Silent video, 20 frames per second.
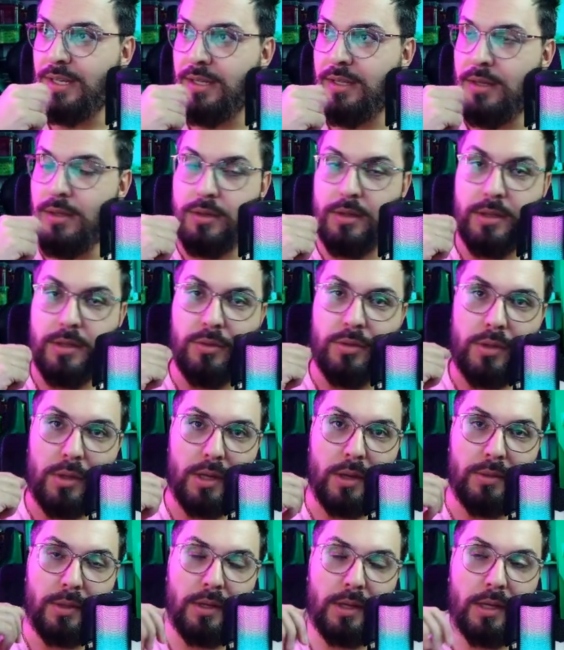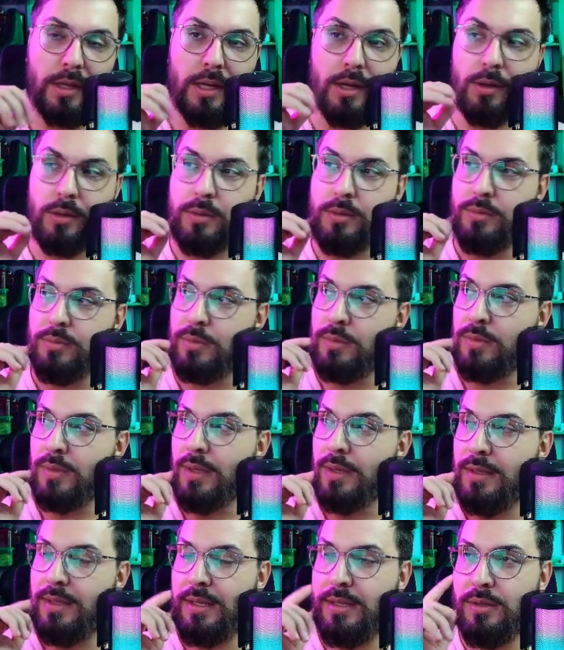here, if you have an account, I
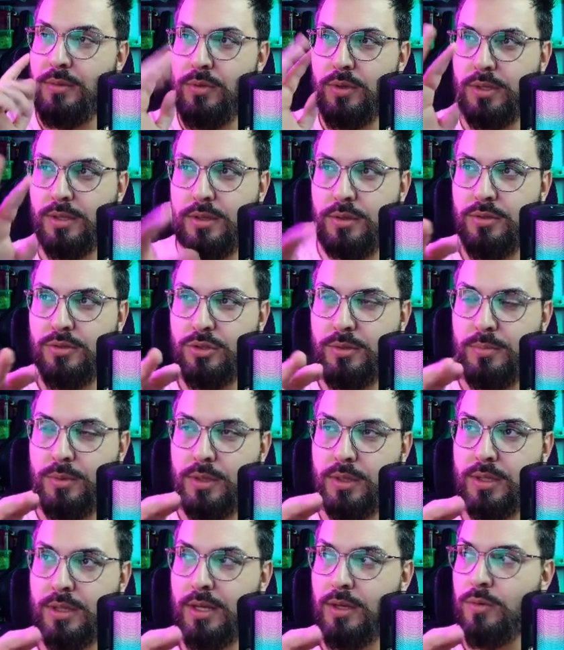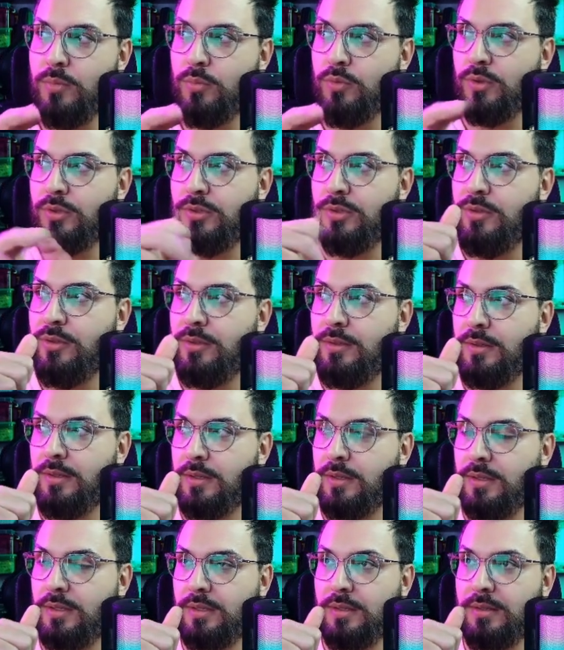think a regular Gmail account works.
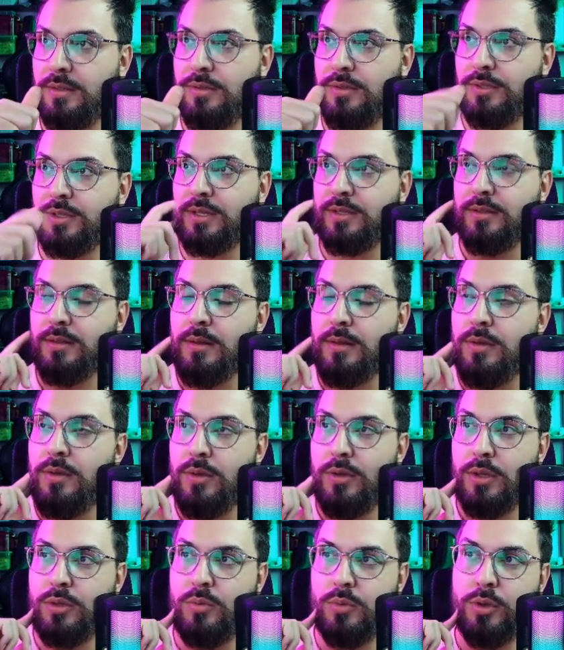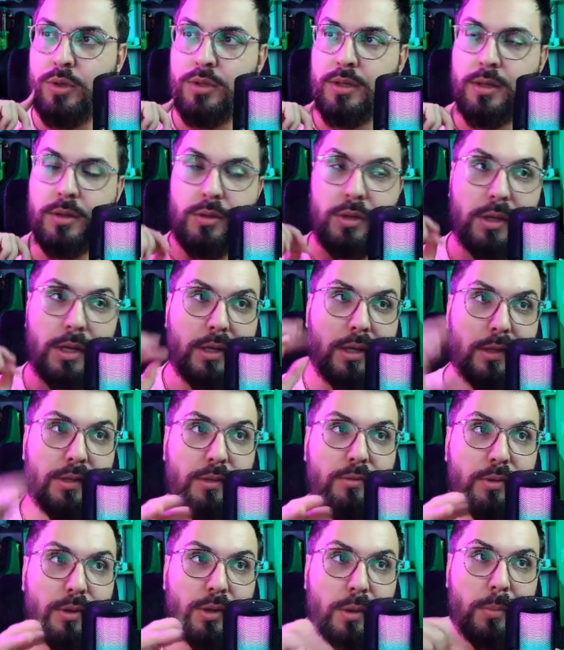If not, you can quickly create a
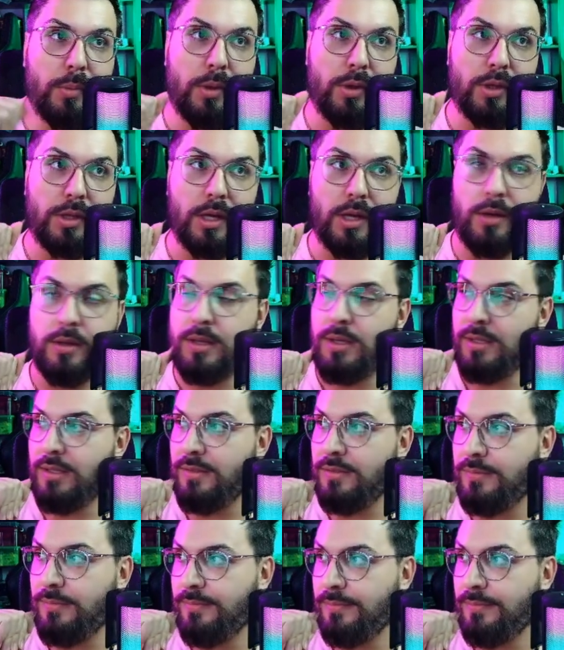developer account here.